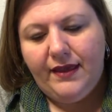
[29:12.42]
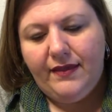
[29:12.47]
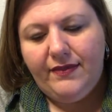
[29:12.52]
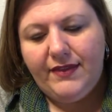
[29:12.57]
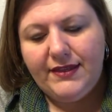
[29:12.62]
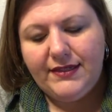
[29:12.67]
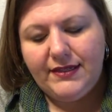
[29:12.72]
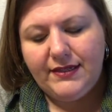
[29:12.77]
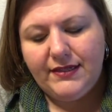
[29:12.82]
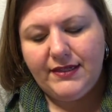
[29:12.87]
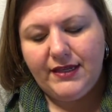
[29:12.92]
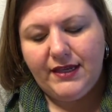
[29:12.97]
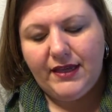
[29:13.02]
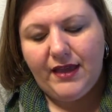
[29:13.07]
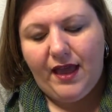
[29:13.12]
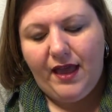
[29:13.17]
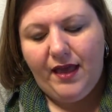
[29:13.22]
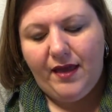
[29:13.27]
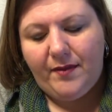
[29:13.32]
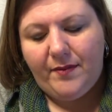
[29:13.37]
This is
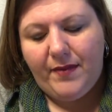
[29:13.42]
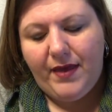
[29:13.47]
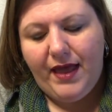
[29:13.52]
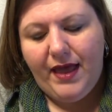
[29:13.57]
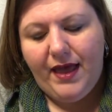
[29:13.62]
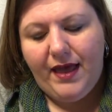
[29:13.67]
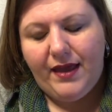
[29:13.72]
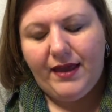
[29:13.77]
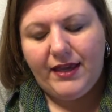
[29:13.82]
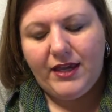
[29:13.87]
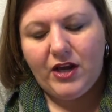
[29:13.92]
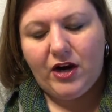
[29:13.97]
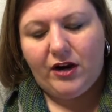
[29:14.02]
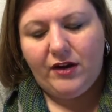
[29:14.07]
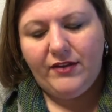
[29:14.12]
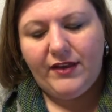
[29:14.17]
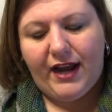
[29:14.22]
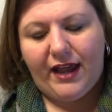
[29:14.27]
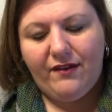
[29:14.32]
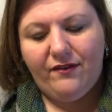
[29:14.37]
a
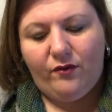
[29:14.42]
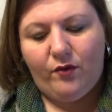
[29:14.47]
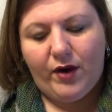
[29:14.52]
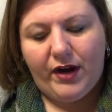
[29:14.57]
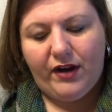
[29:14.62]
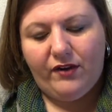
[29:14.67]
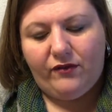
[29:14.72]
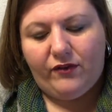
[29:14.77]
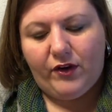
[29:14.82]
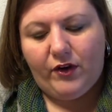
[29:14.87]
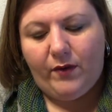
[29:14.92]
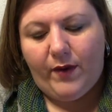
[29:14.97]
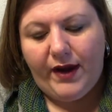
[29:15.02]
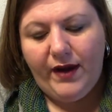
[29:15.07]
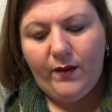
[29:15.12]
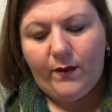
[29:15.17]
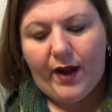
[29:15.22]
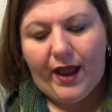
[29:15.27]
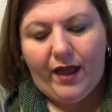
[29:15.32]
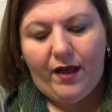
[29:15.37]
yarn that I've wanted for quite
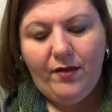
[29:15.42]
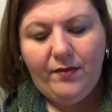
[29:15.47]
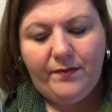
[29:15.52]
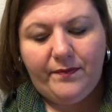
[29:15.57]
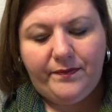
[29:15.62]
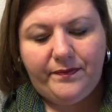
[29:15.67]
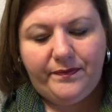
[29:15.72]
a while.